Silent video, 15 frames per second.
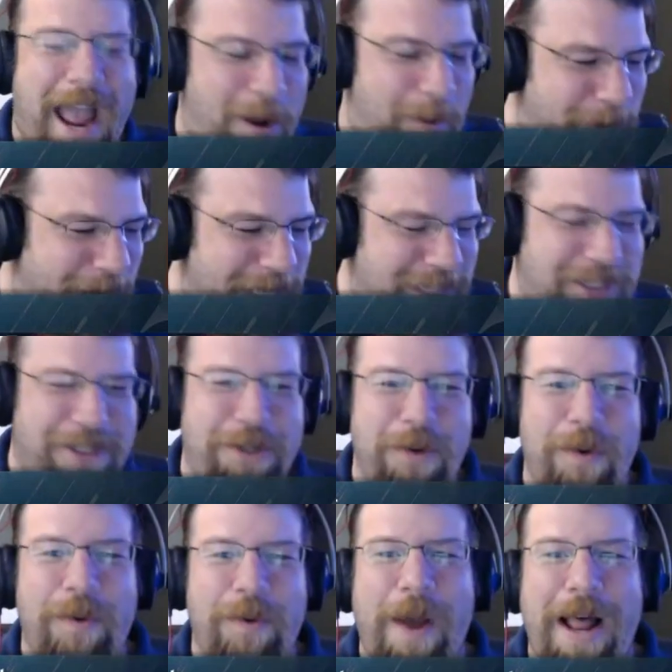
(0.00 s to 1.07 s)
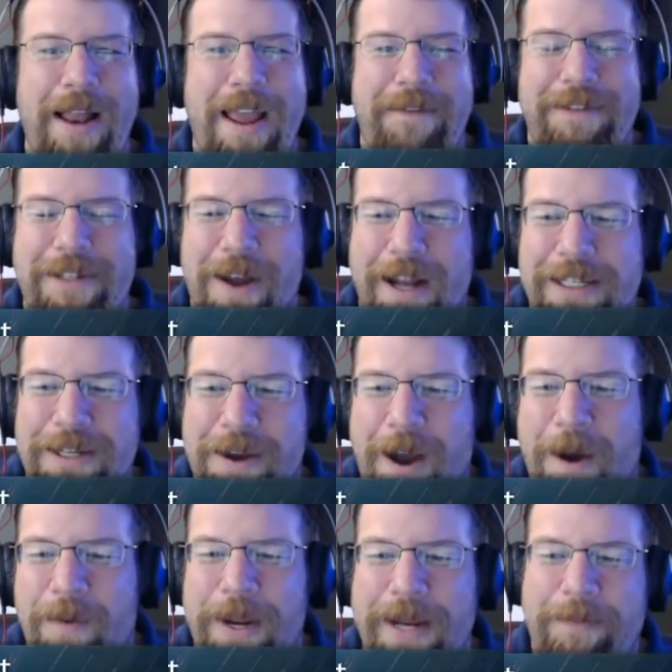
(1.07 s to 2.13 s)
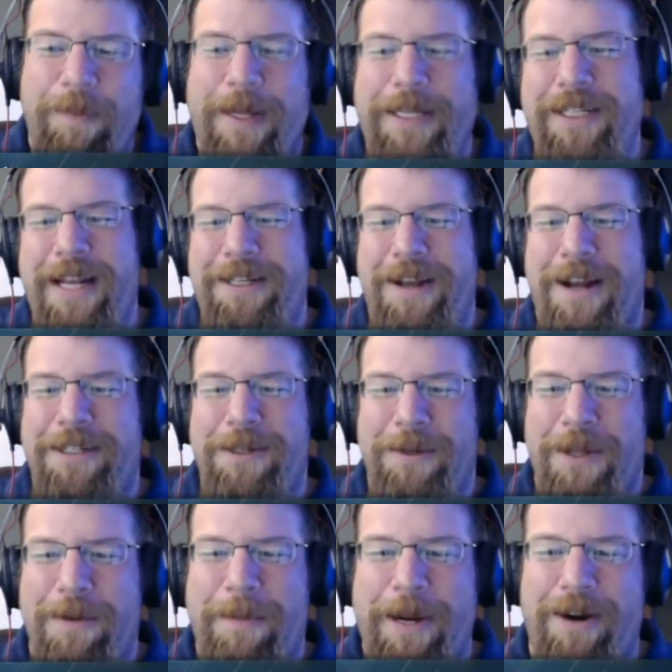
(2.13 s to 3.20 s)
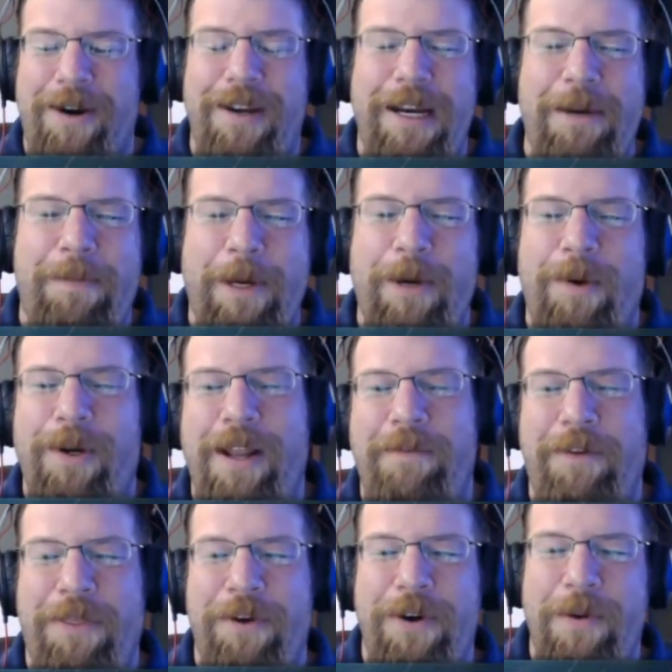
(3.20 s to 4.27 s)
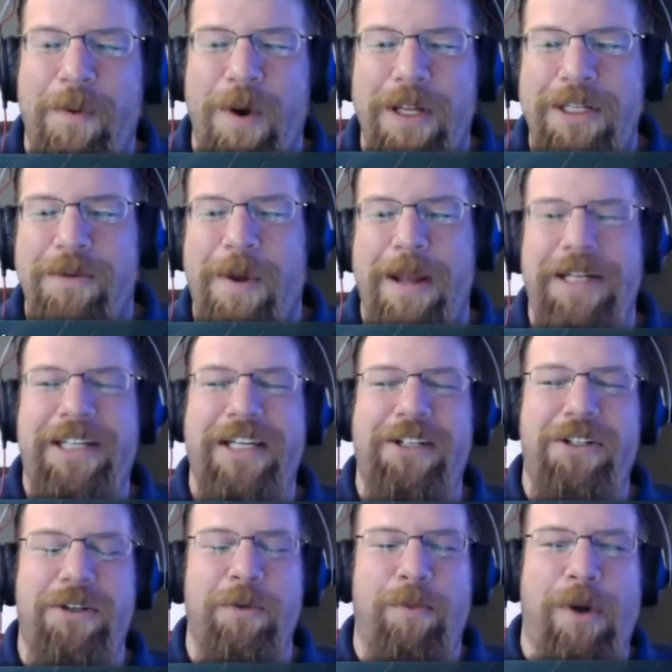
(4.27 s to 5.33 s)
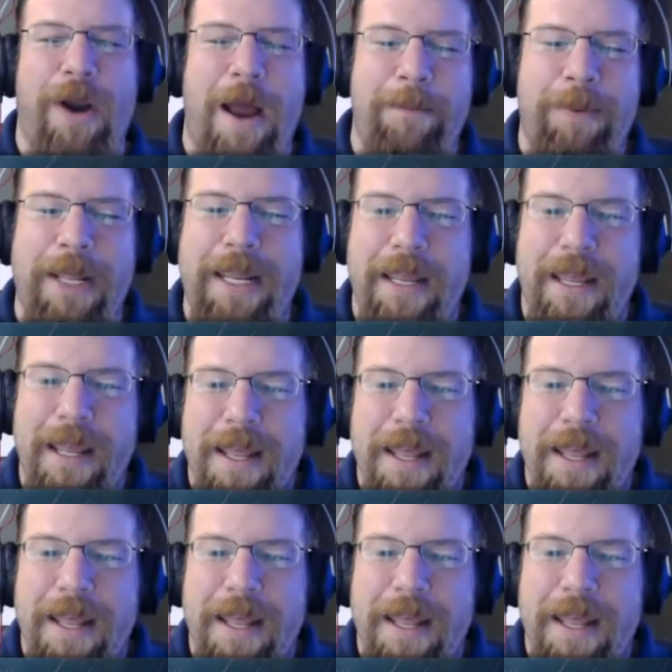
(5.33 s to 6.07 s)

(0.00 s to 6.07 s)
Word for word: I hope you guys are doing well. I haven't talked to you all week. Beastly, I talked to you a little bit earlier, but you were level thirty-one, so I ditched you promptly.